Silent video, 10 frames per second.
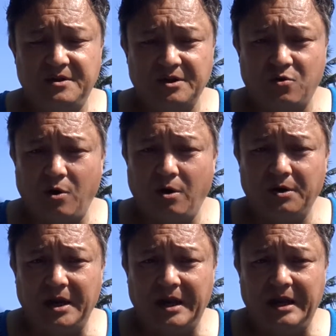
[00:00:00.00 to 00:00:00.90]
the
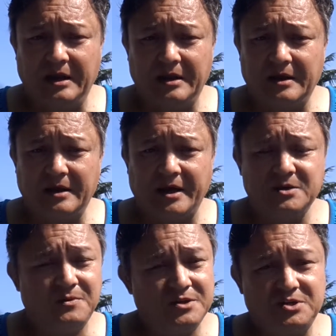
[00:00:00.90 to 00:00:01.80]
quality
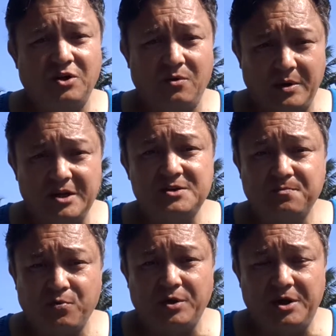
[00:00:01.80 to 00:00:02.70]
has been, still is
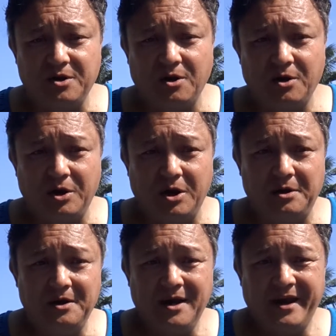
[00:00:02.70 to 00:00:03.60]
pretty darn
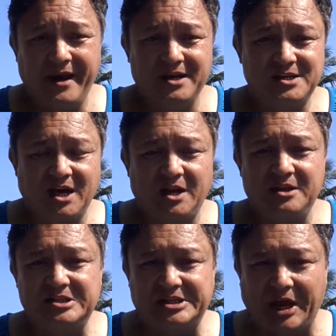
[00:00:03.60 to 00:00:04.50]
good. It's kind of
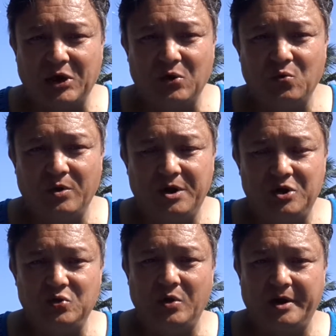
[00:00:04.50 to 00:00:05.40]
the standard when you're
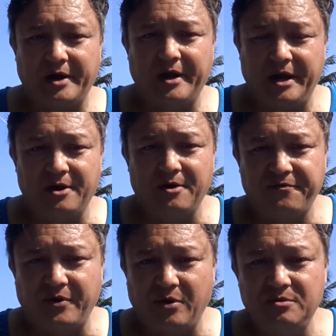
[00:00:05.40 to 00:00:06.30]
doing internet
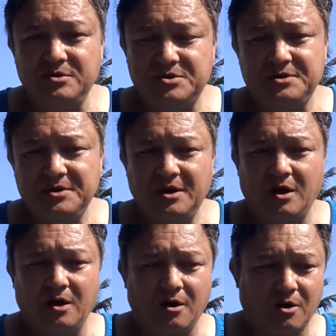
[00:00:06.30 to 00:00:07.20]
phones,
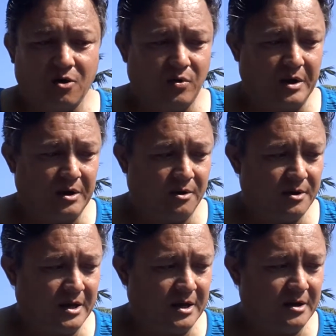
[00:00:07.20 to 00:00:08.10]

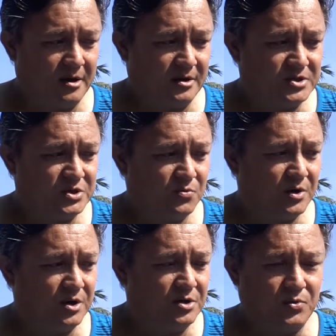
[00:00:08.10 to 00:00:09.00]
and also
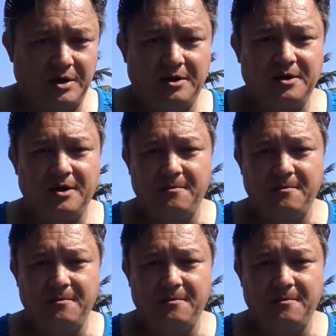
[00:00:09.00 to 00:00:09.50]
when you're doing